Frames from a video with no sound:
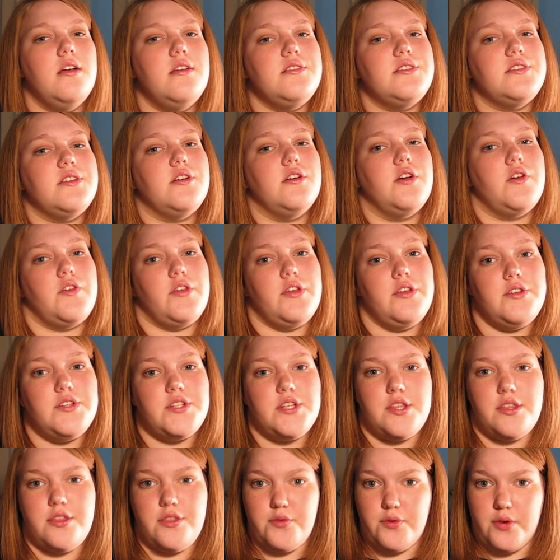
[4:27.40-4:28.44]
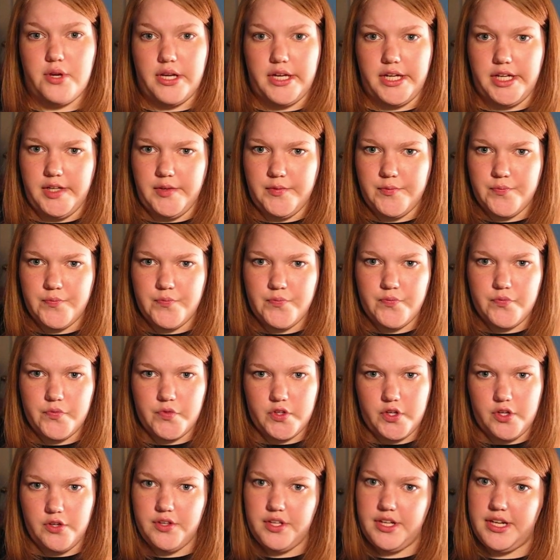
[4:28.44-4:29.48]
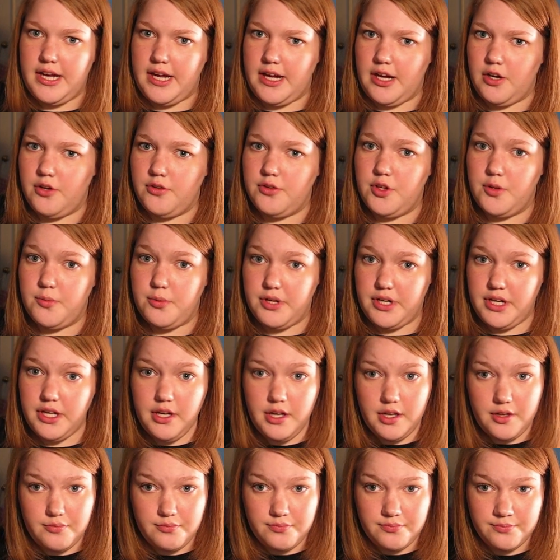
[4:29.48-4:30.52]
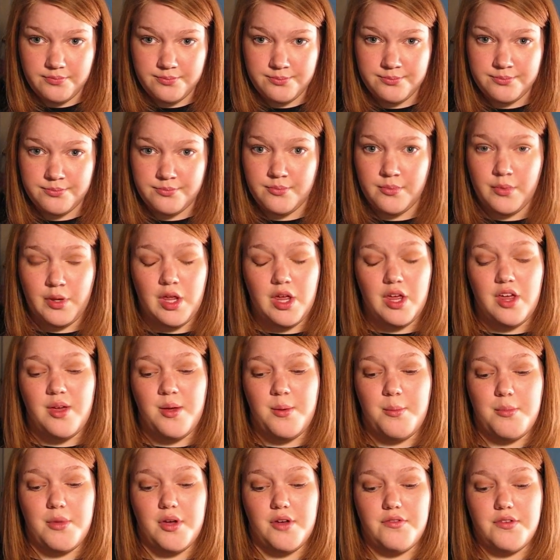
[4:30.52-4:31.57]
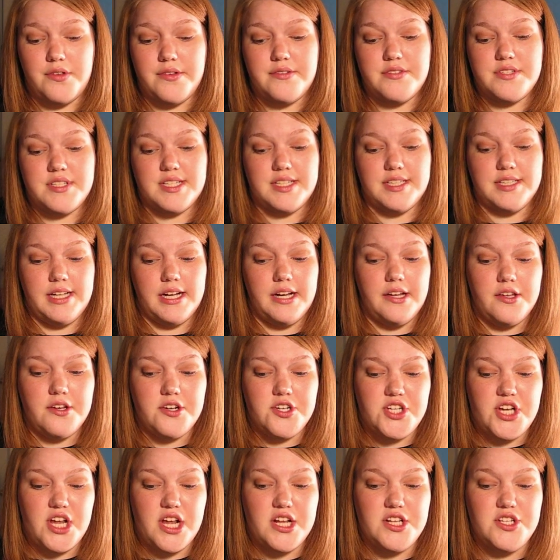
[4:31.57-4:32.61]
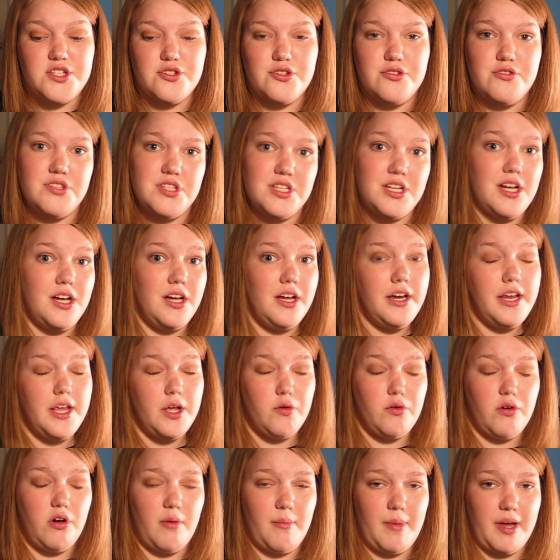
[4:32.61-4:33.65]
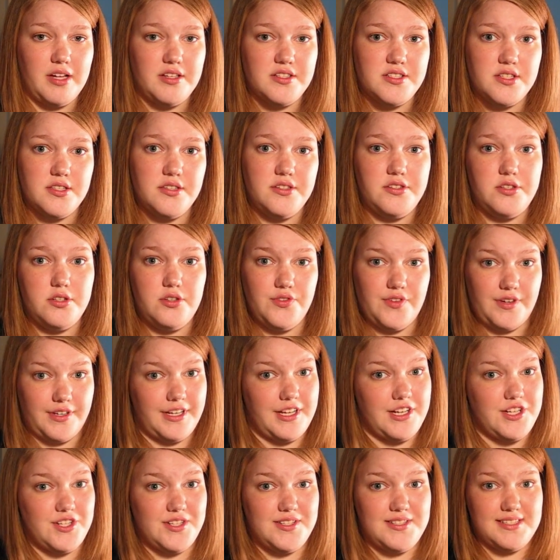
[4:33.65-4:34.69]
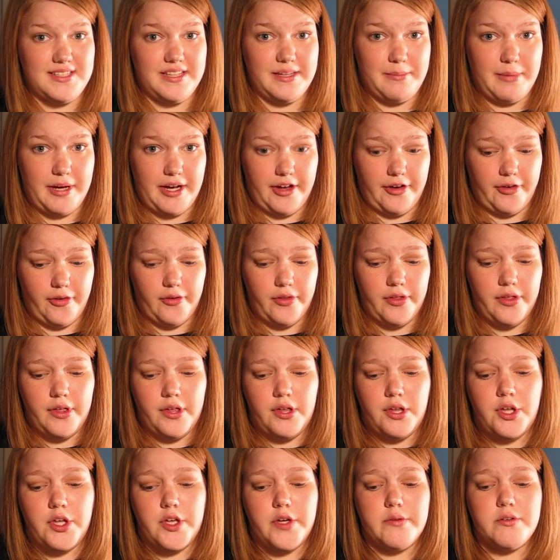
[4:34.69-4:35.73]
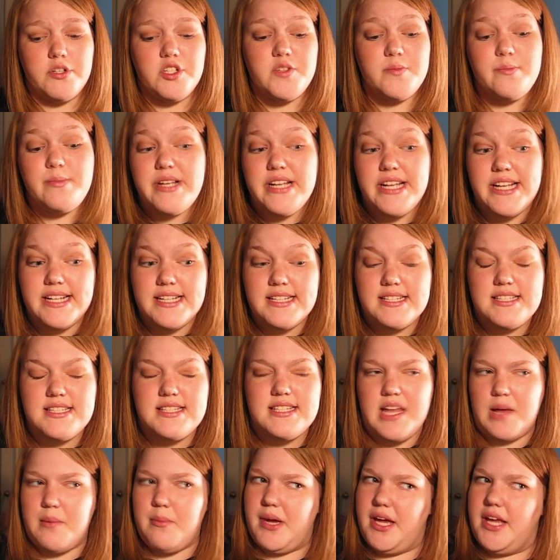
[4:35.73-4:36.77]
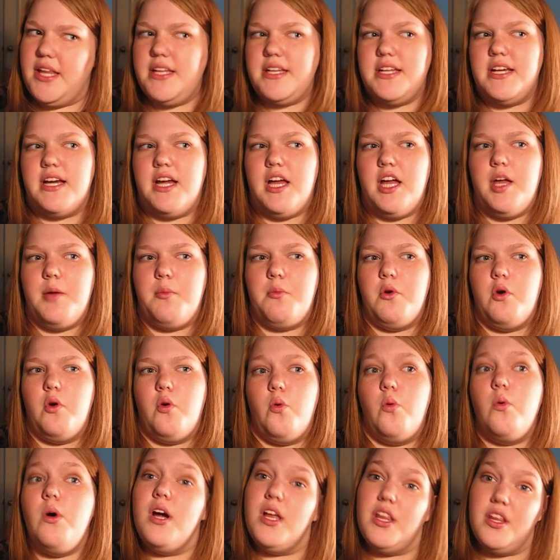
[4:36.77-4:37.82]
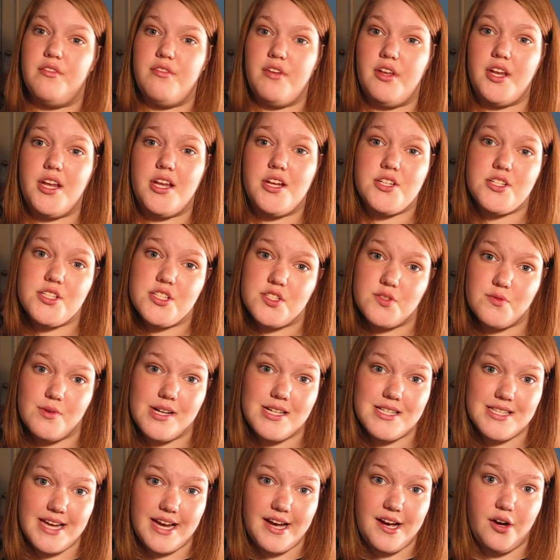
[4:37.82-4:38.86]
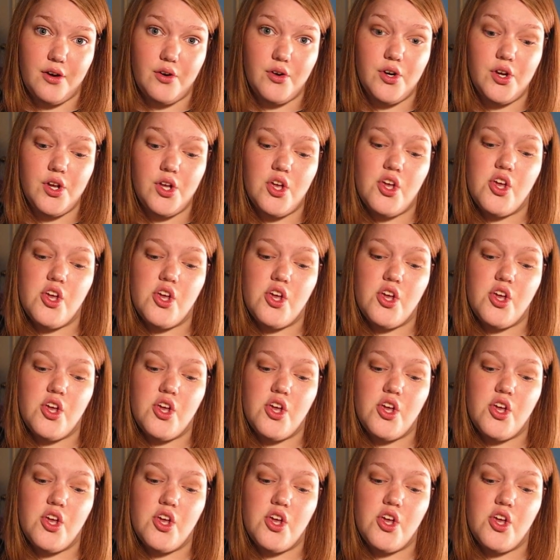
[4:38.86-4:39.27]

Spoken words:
So if you use a 3 on the dial, you're pretty good. But if you use in the other shades, you're using unequal amounts of the two foundations in the bottle, which means that by the time one of the foundations runs out,